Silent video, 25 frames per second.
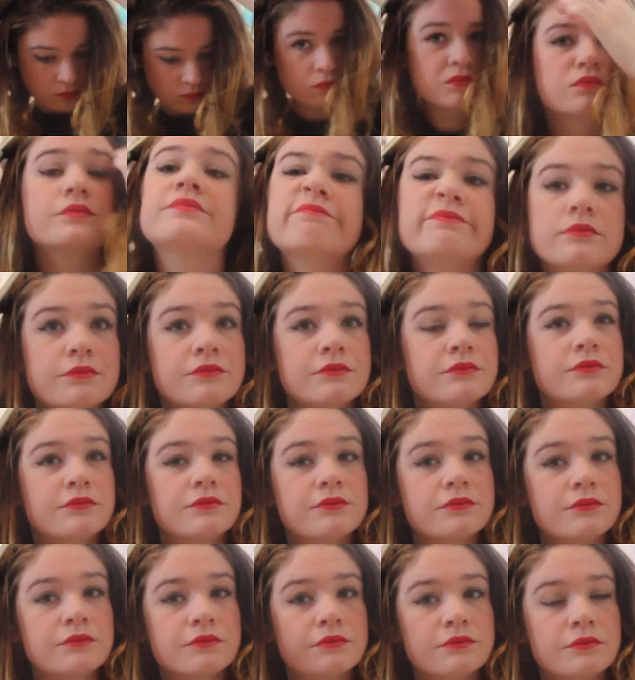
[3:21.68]

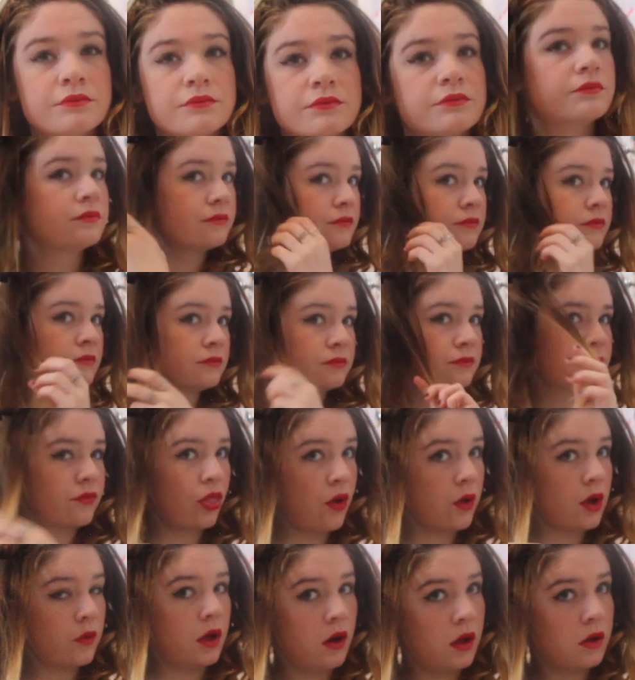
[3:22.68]

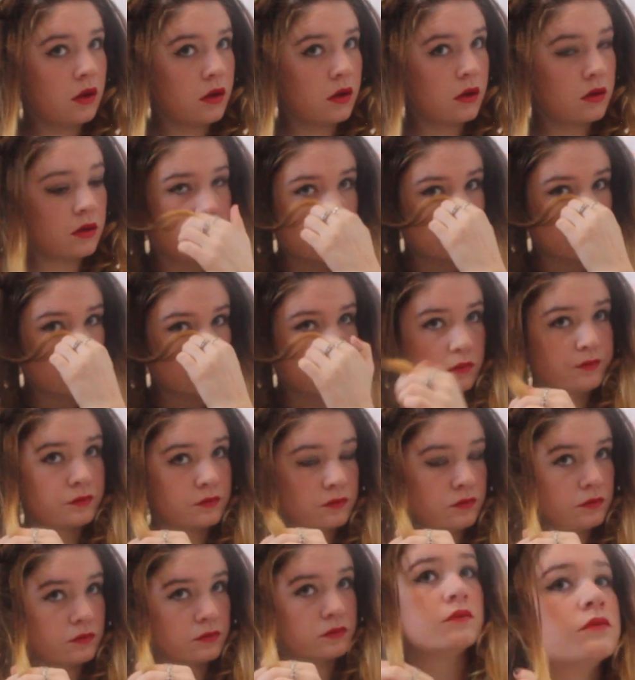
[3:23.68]

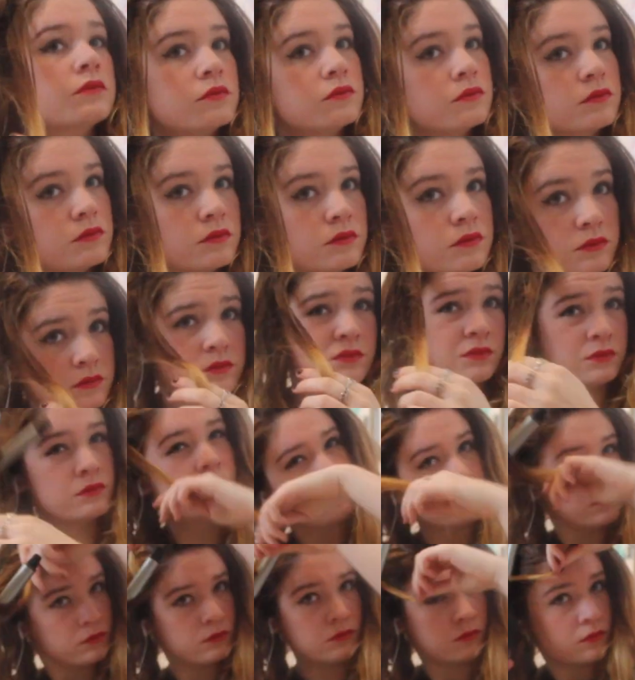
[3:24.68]

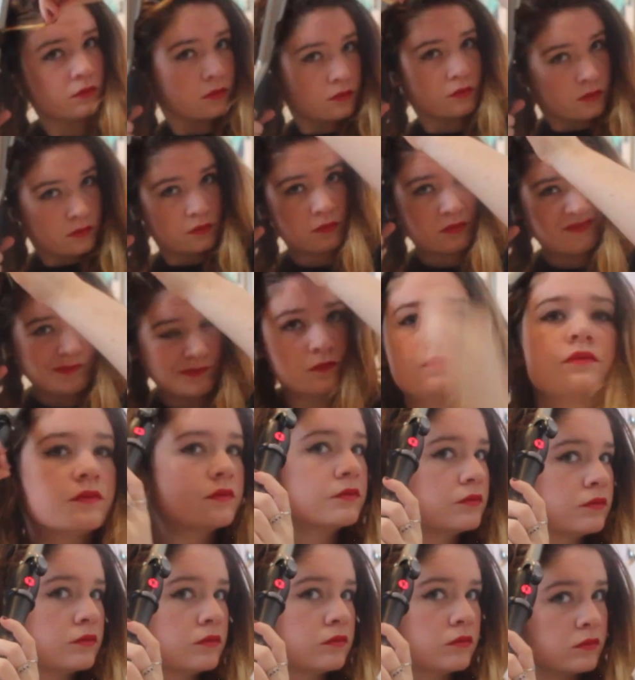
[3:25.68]

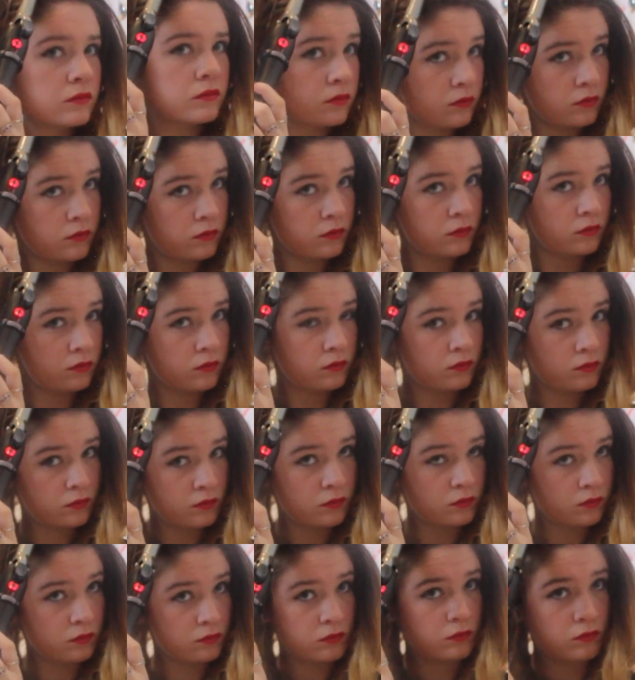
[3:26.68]

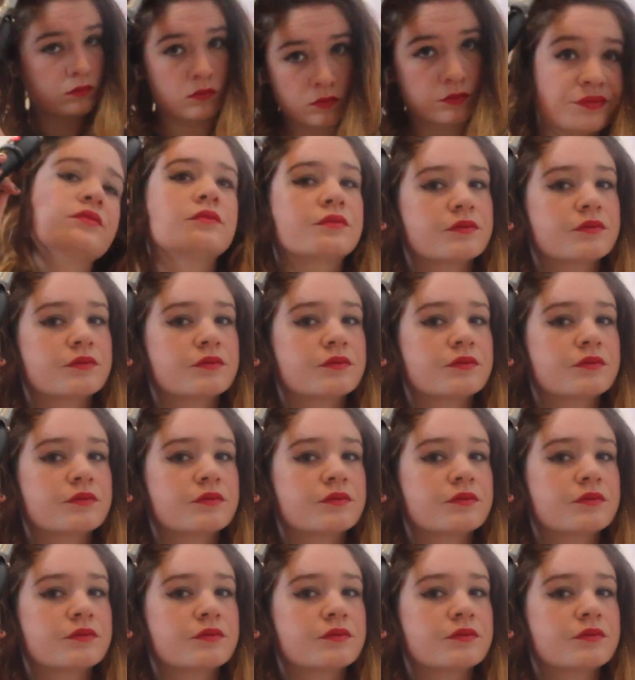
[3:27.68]
Nobody speaks.